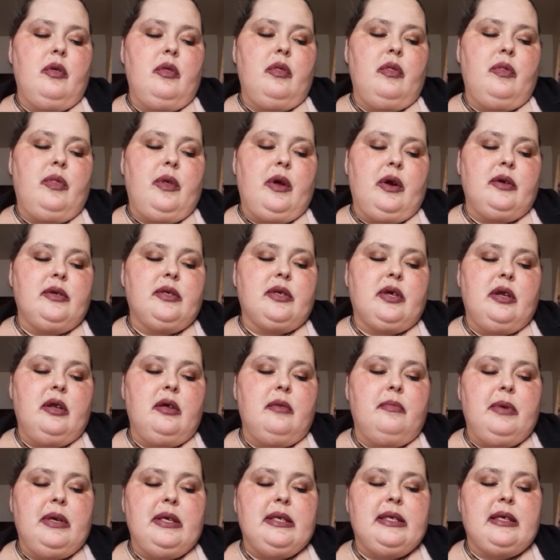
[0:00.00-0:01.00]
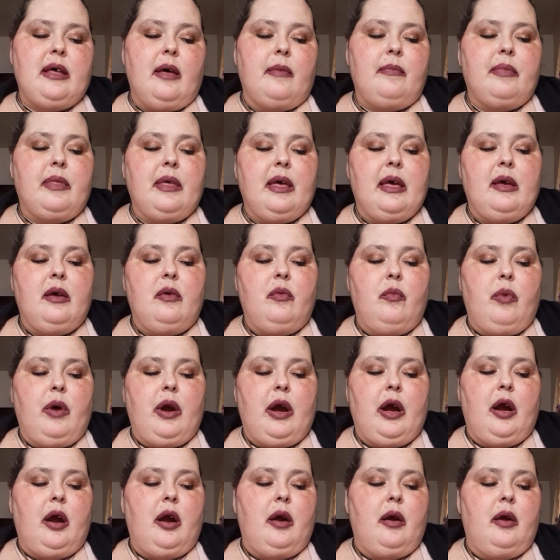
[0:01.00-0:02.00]
There's going to be something
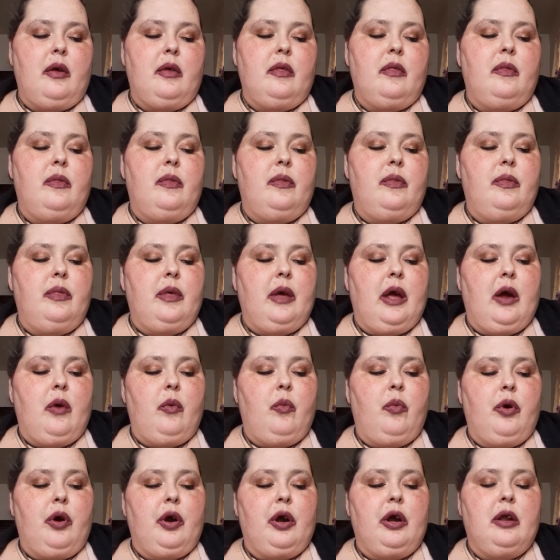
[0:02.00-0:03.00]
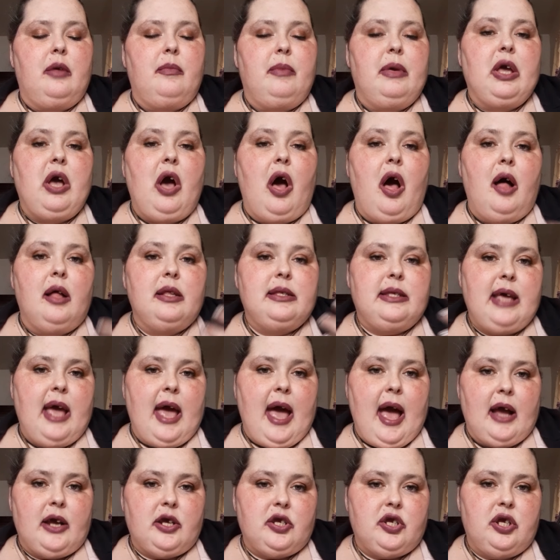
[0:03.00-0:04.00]
where we're going to be called to
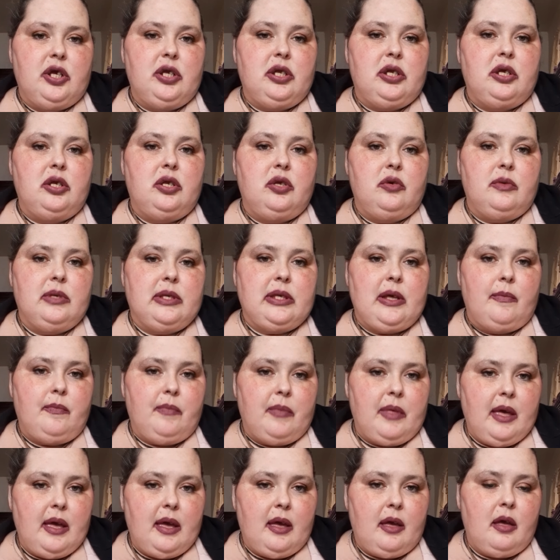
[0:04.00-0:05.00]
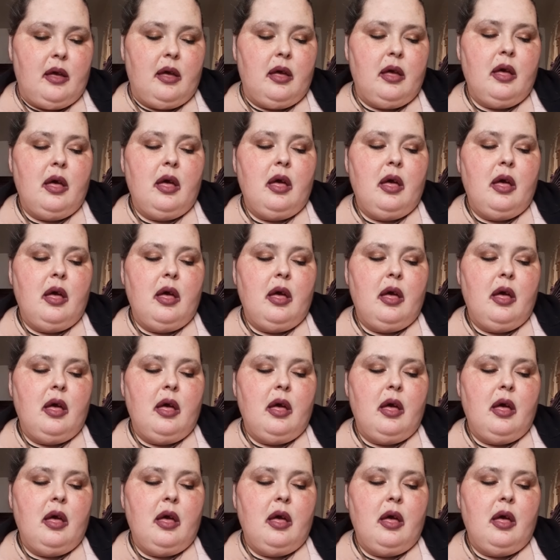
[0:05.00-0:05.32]
action to do something.